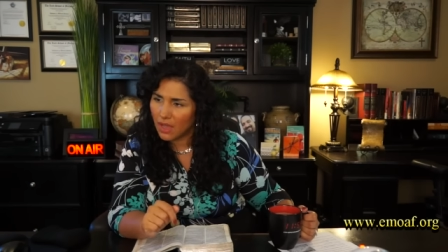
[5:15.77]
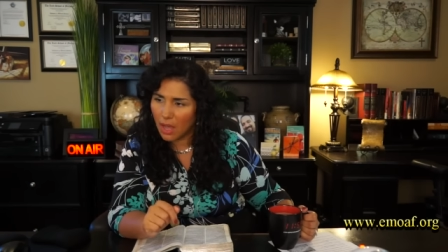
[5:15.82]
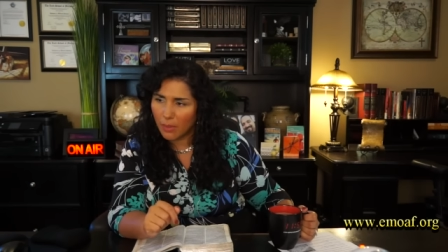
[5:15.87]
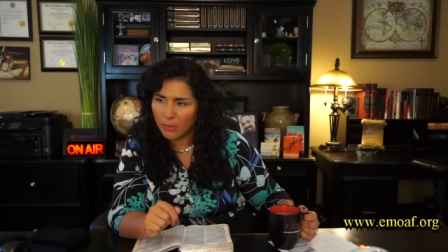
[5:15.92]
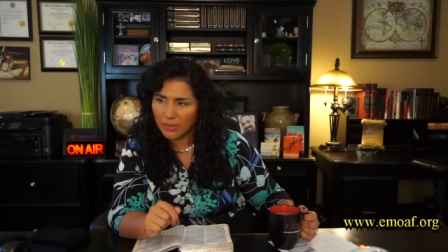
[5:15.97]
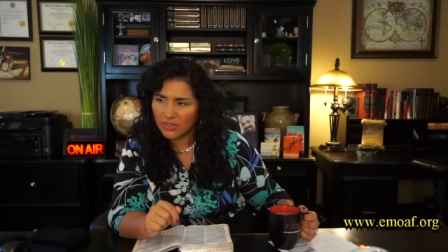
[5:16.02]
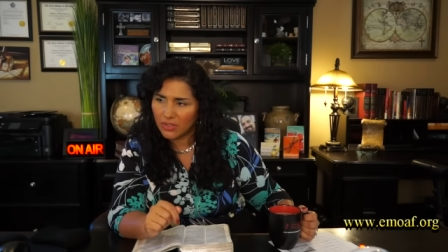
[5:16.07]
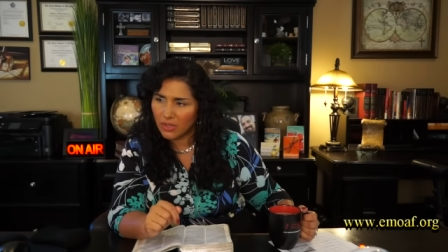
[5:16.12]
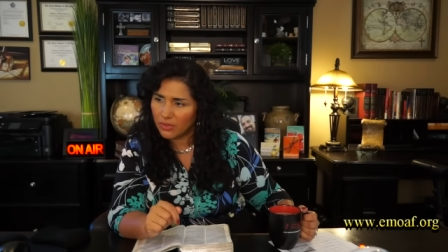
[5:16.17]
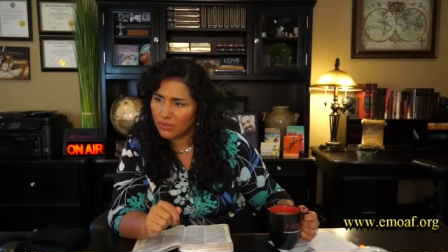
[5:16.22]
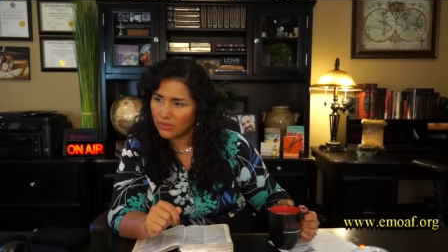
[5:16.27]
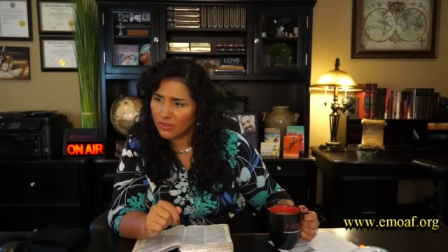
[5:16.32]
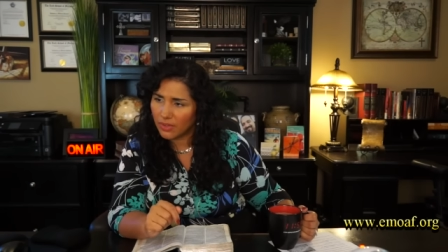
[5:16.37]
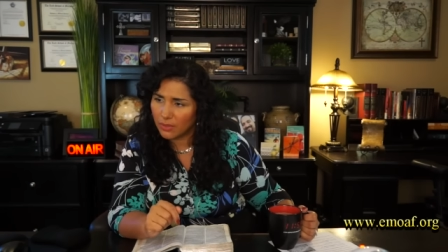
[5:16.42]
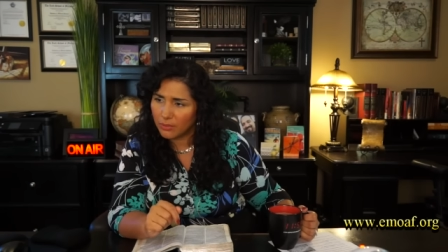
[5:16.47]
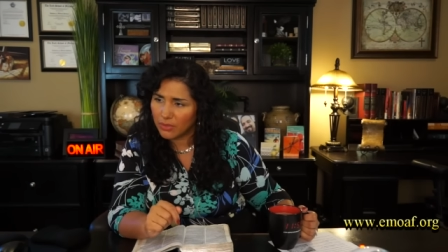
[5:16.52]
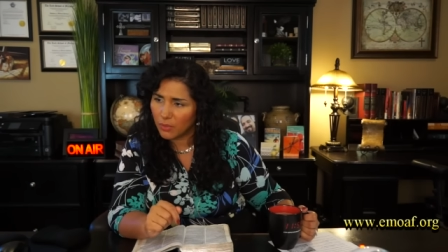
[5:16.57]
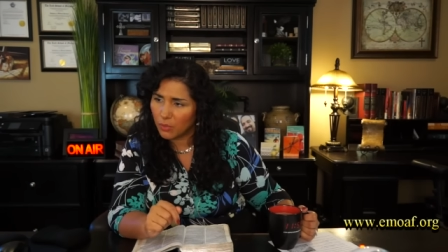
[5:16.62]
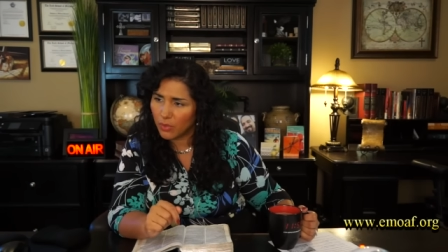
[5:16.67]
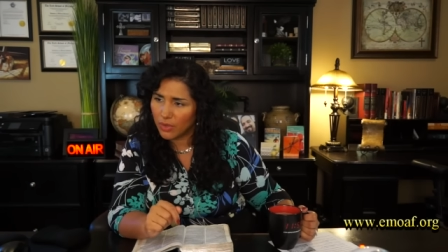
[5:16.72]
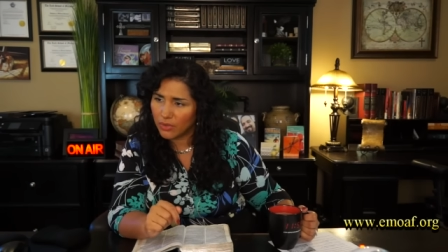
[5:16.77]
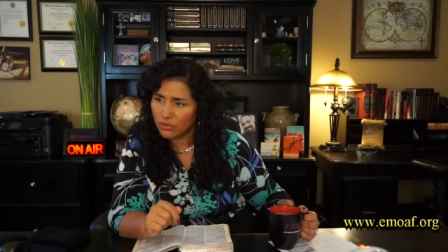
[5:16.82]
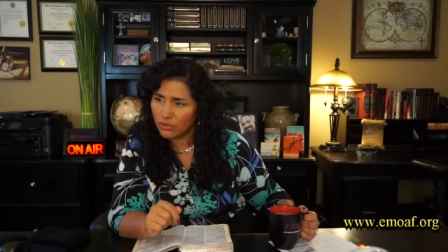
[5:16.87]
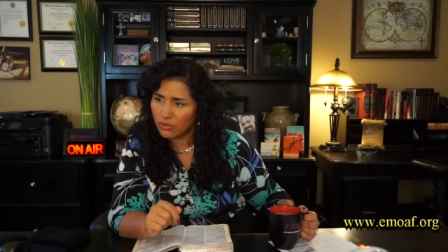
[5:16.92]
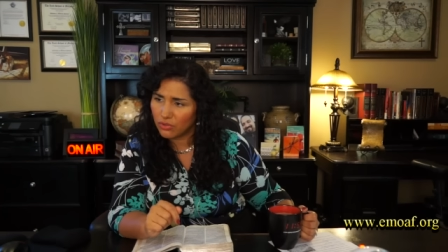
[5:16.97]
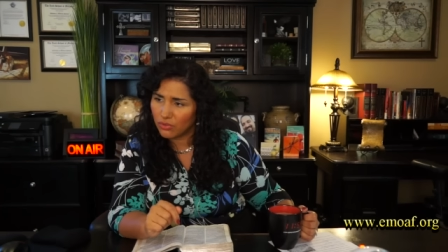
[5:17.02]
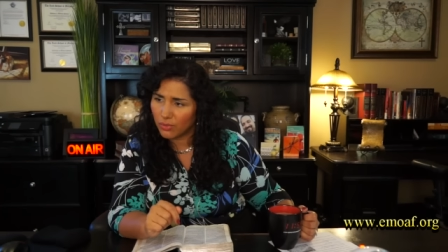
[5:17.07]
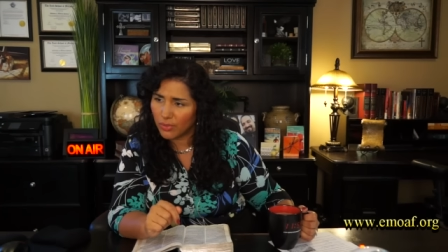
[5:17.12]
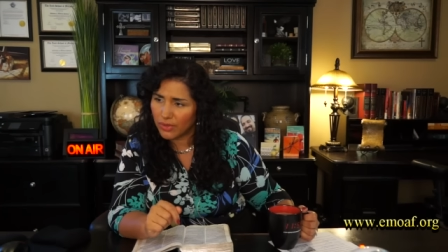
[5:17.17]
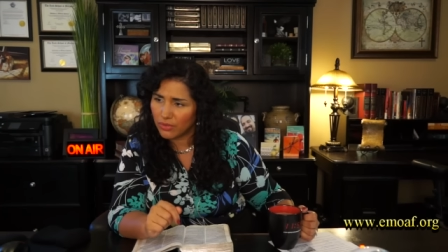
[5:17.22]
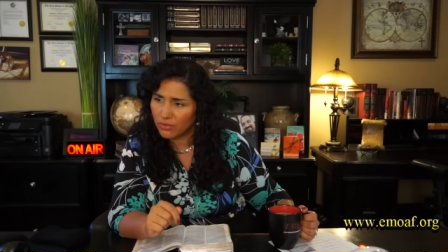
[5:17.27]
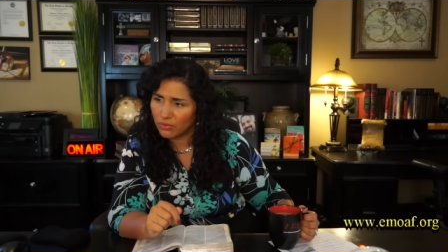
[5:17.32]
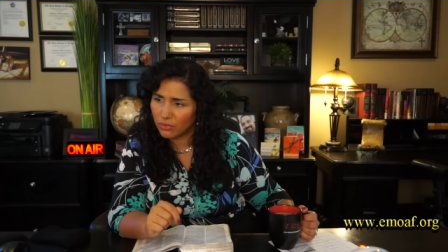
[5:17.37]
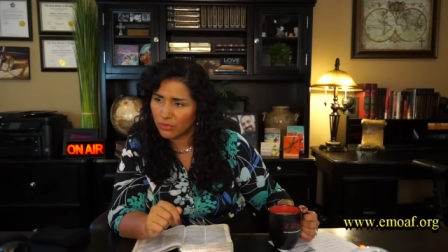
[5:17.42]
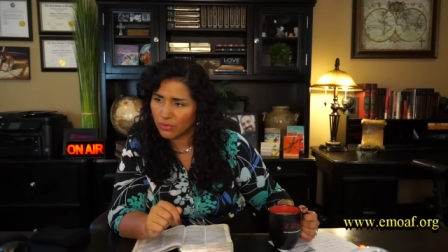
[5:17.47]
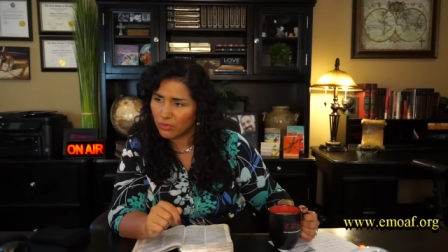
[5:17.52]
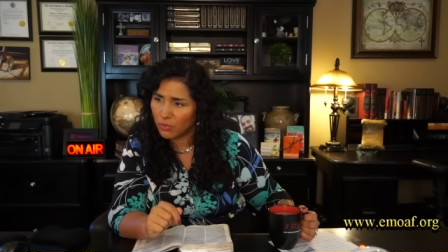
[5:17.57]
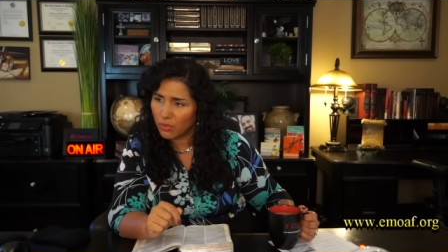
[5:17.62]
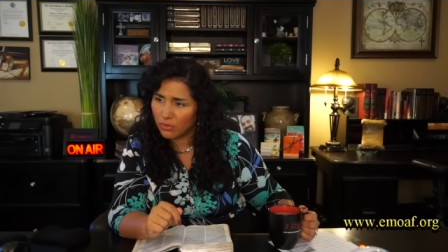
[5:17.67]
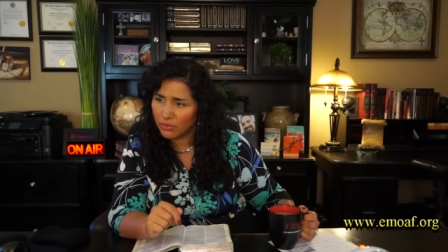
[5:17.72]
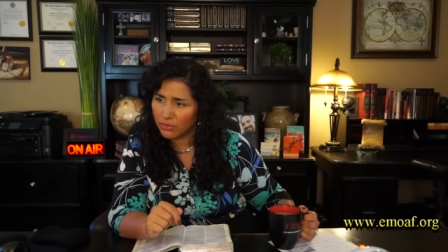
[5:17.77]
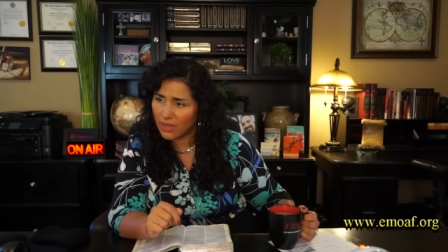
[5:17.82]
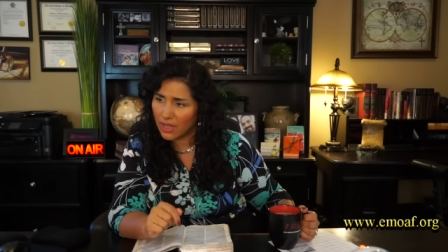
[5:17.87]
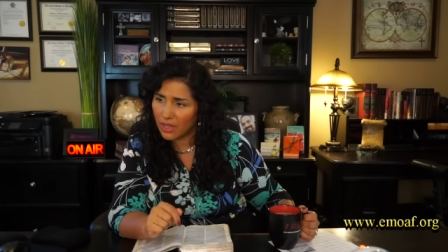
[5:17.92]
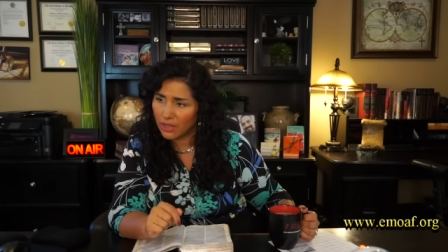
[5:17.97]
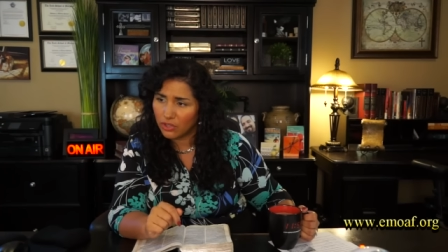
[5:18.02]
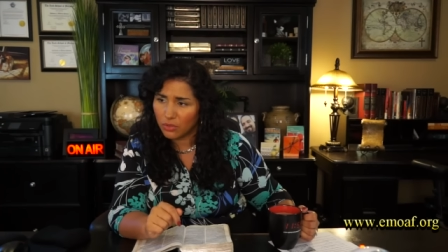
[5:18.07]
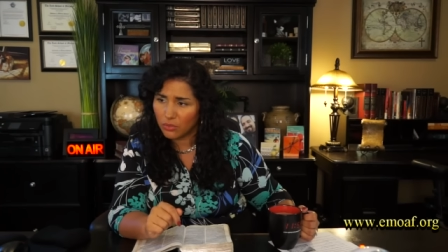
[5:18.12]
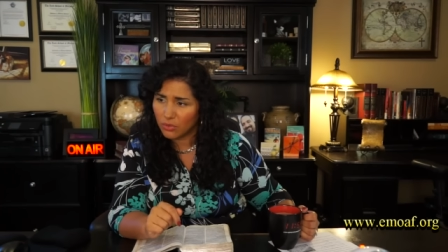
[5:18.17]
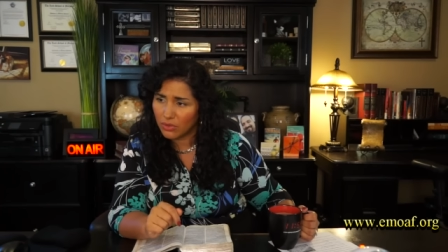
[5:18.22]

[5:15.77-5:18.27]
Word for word: I'm going to tell you something. Whether you surrender to his will or not,